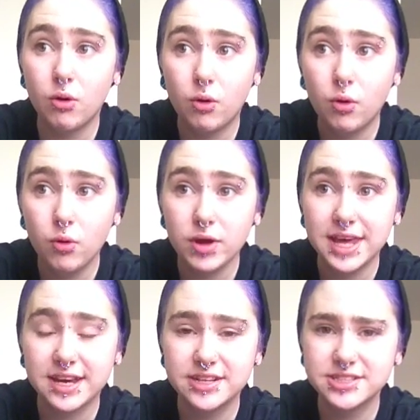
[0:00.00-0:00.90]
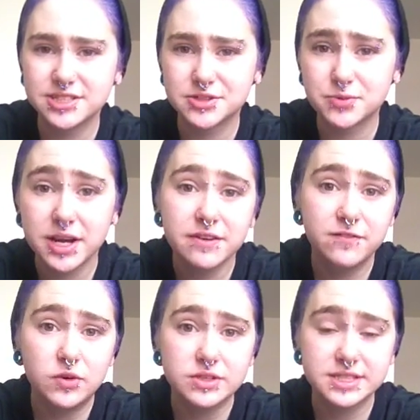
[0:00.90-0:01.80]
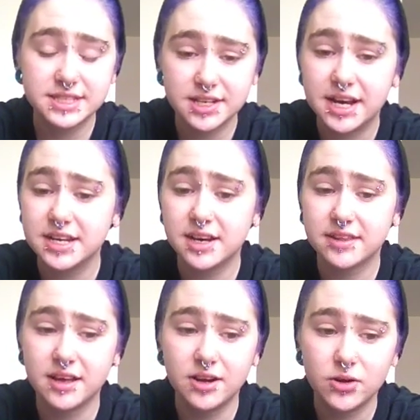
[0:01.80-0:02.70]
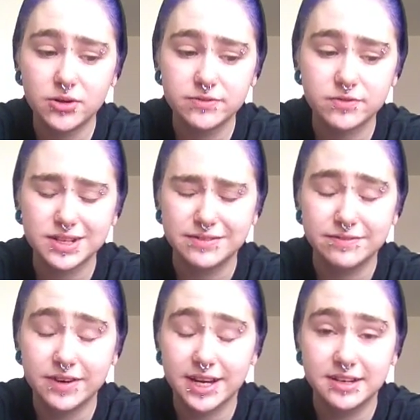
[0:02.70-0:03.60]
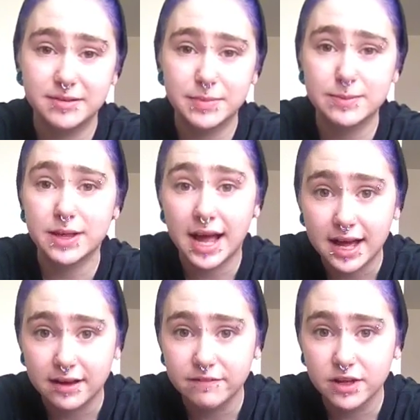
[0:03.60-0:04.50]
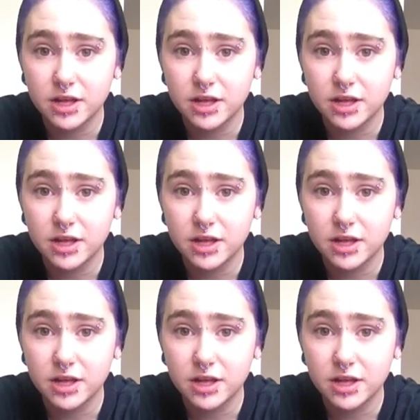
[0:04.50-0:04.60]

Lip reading: or it can just reinforce this idea that a lot of really fucking dumb people have,